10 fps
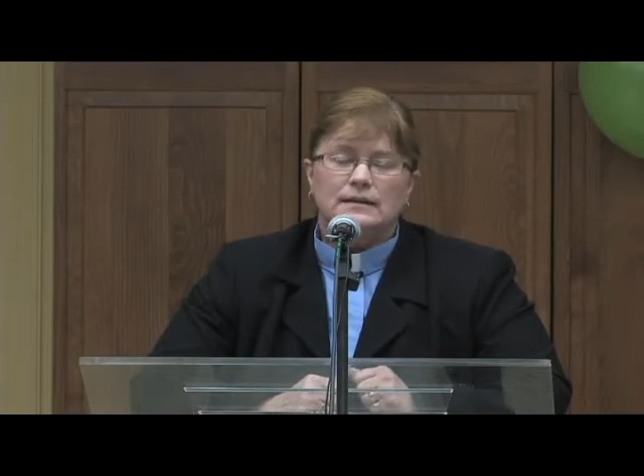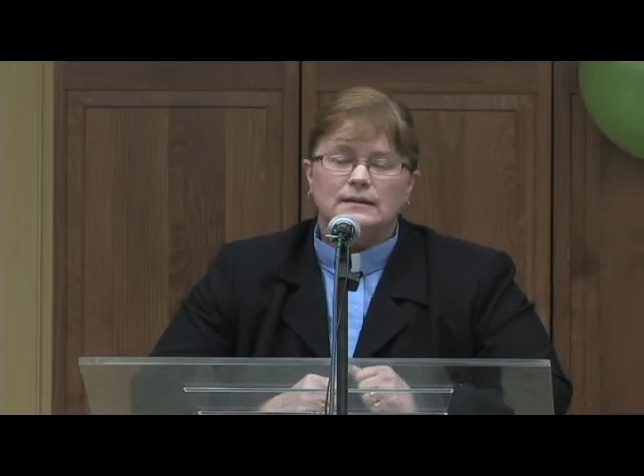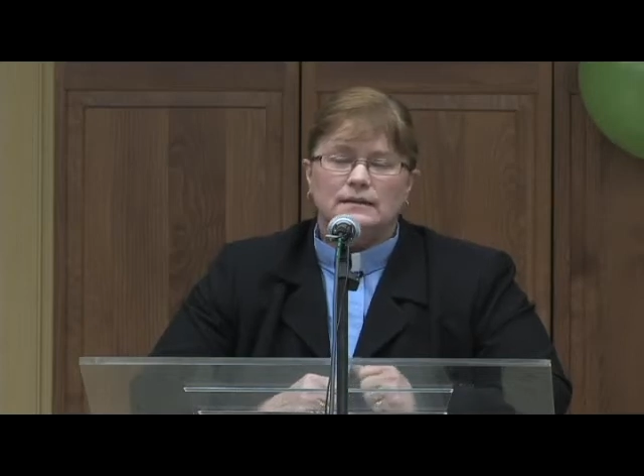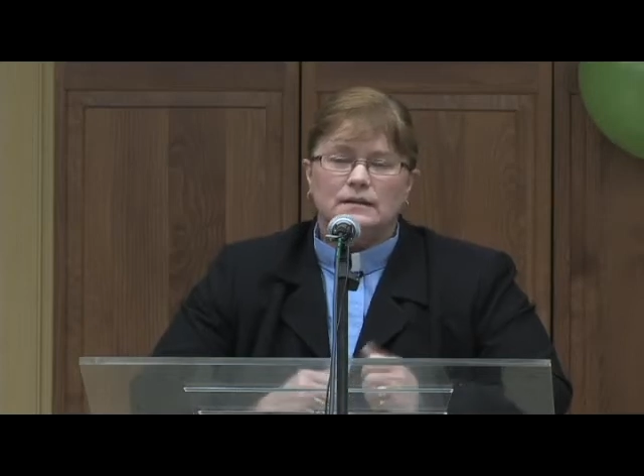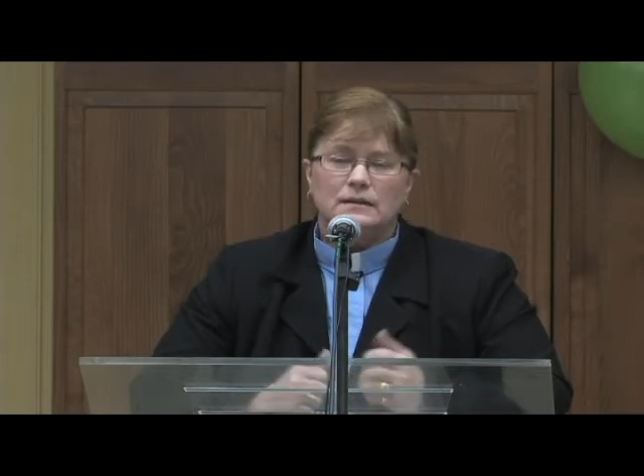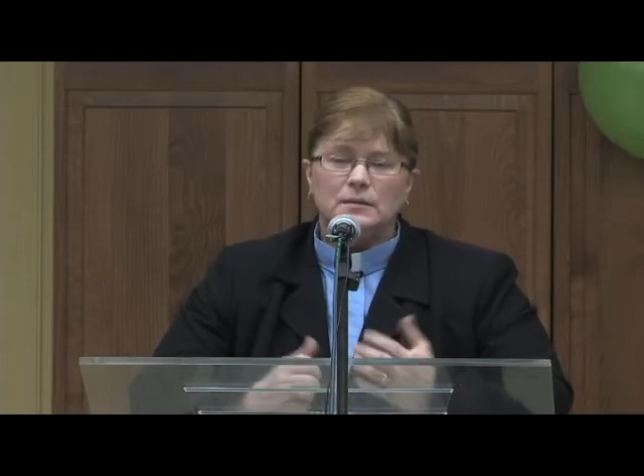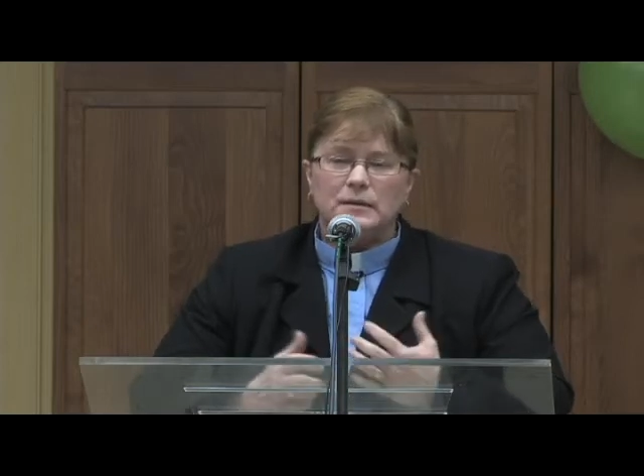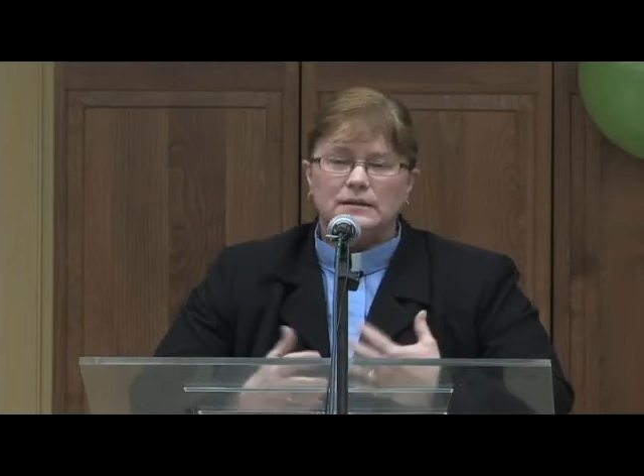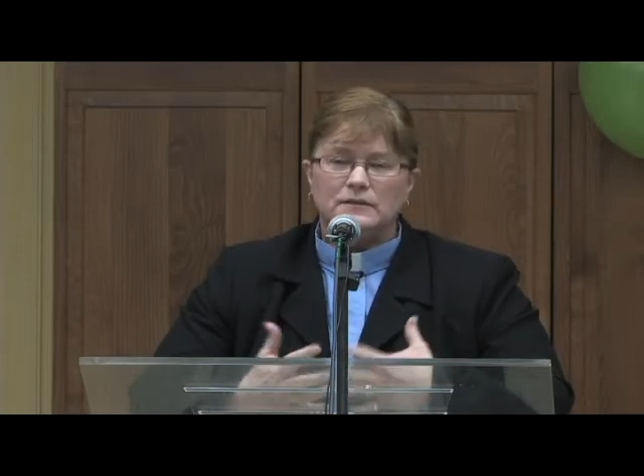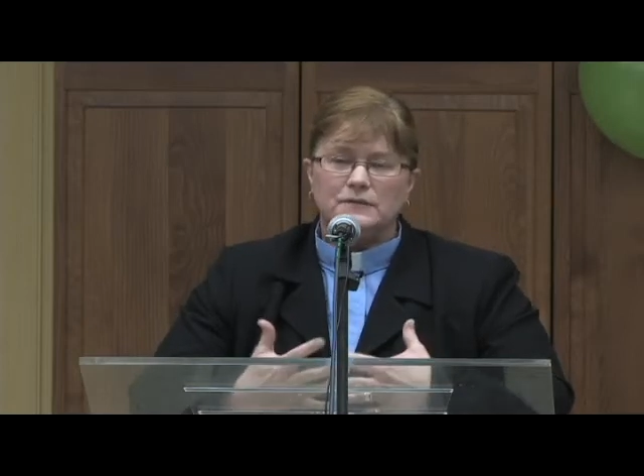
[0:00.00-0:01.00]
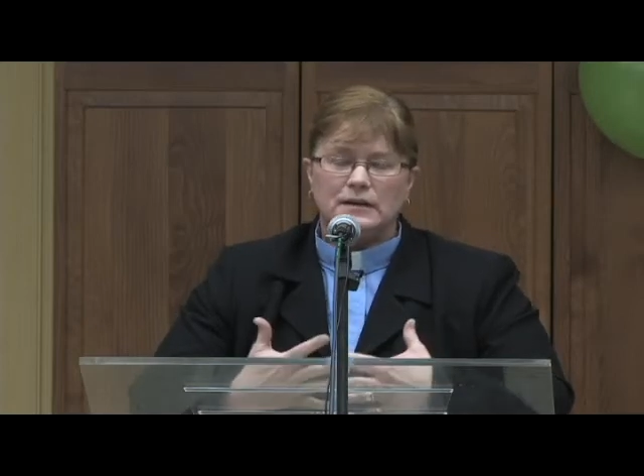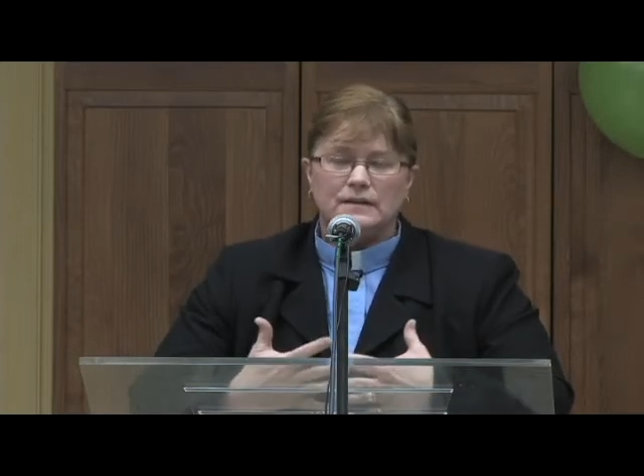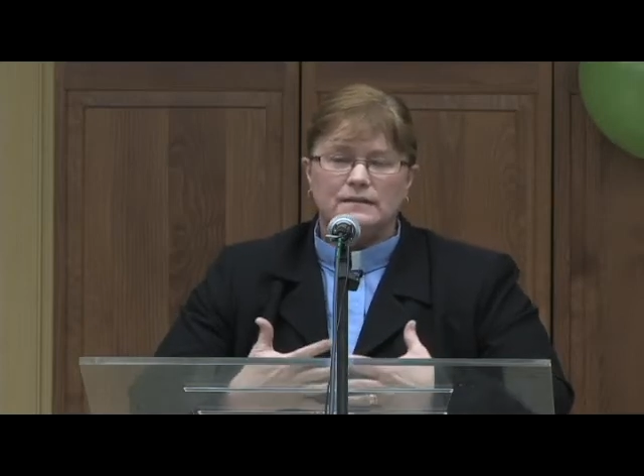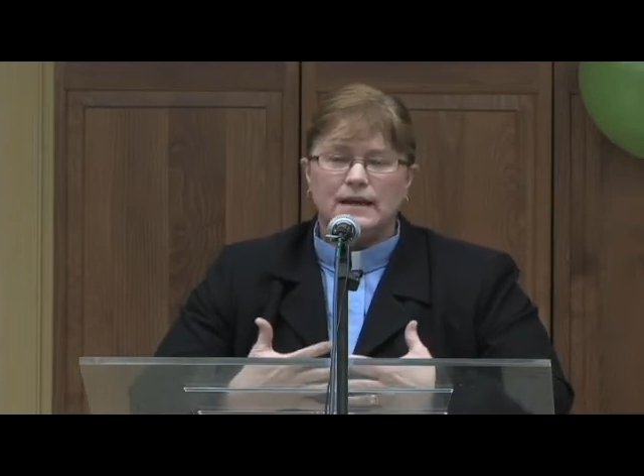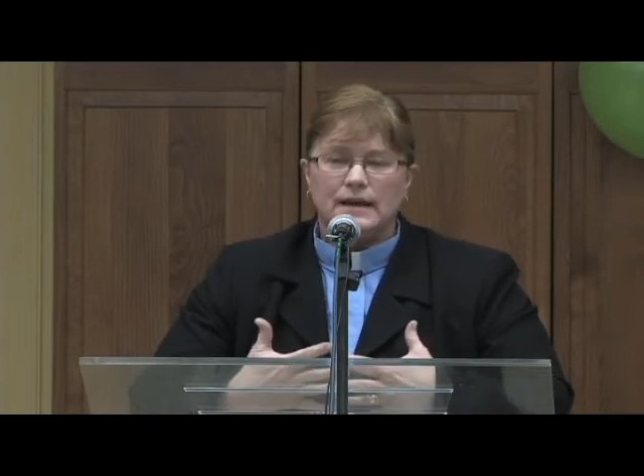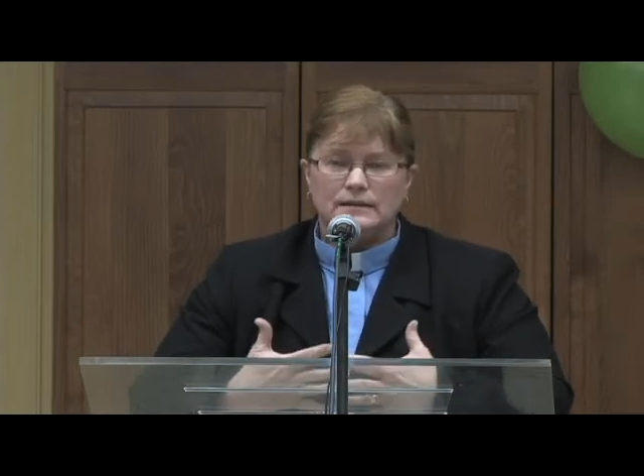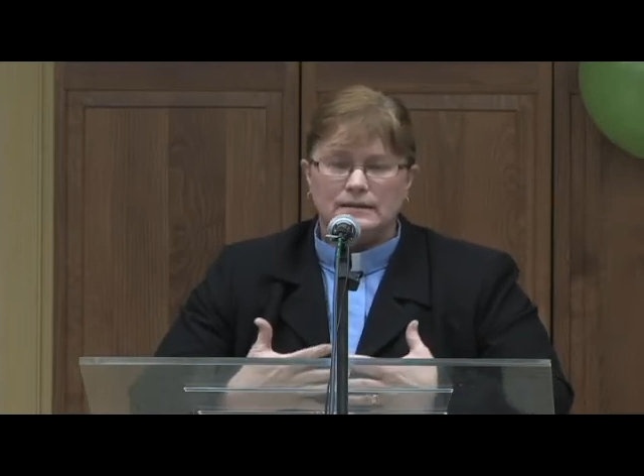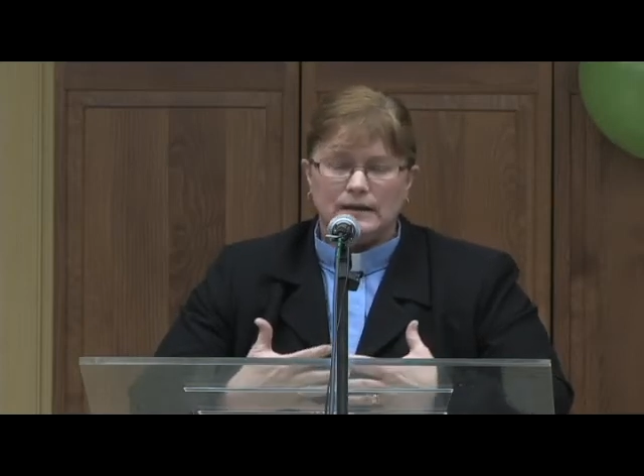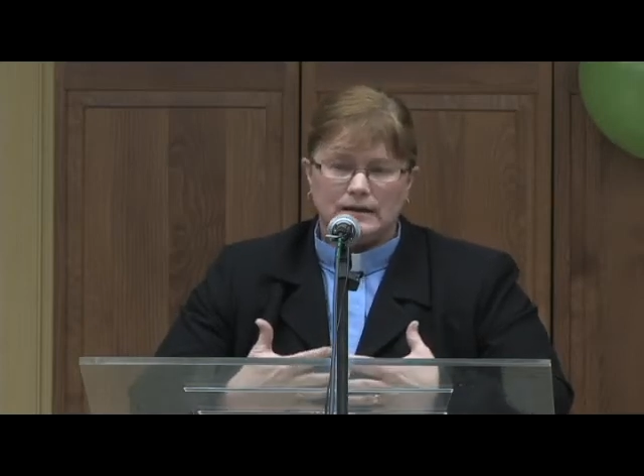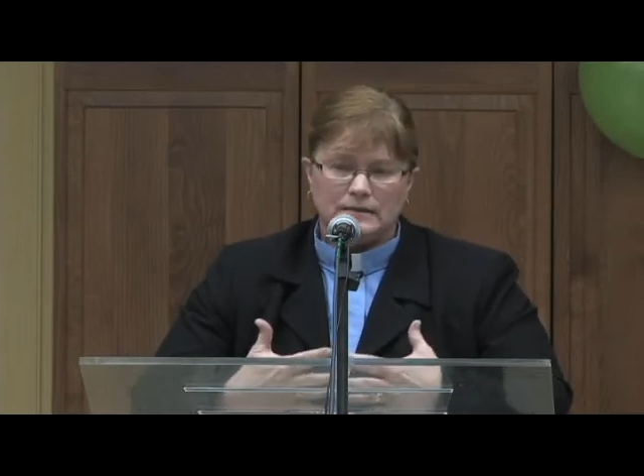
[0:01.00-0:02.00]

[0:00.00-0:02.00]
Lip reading: it's a little bit different in that